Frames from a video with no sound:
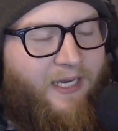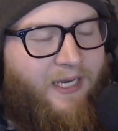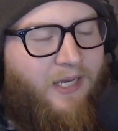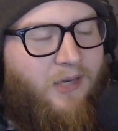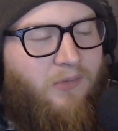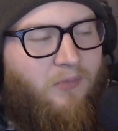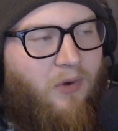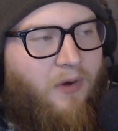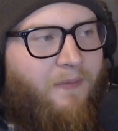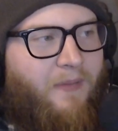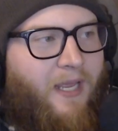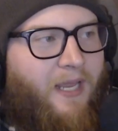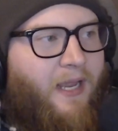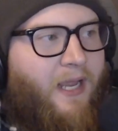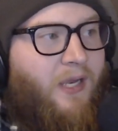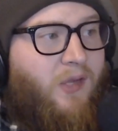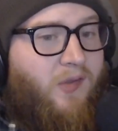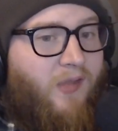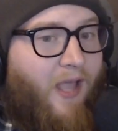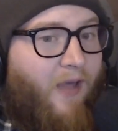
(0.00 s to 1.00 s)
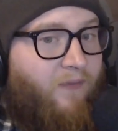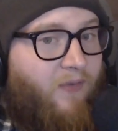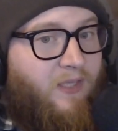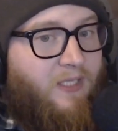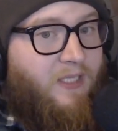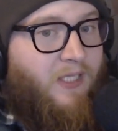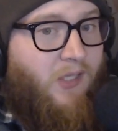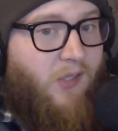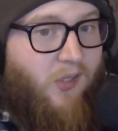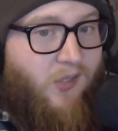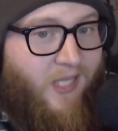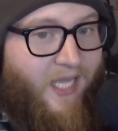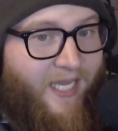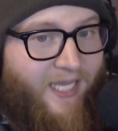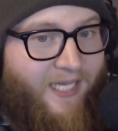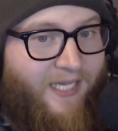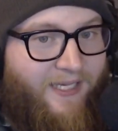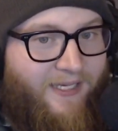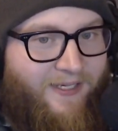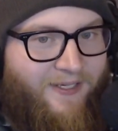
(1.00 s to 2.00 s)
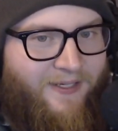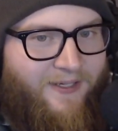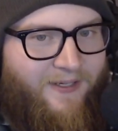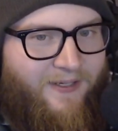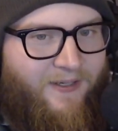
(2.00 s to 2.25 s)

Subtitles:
It needs more bake. It's definitely sticky.